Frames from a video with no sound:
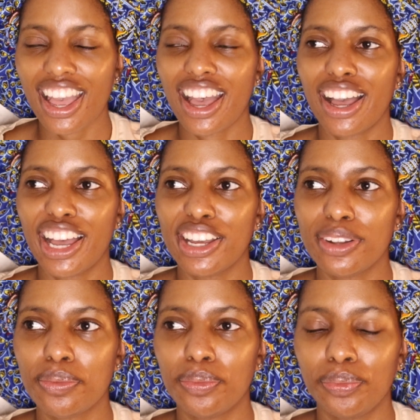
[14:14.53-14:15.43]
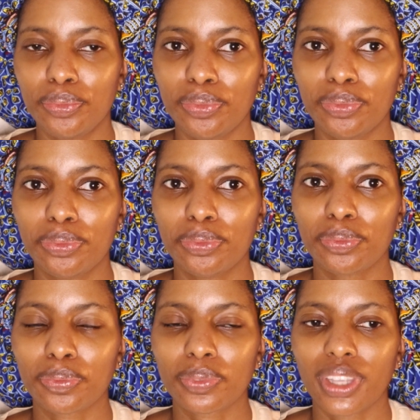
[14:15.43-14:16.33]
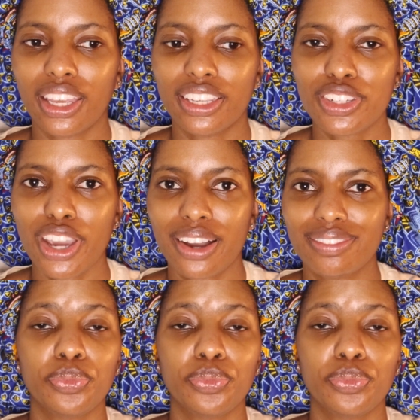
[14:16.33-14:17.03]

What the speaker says: And yeah,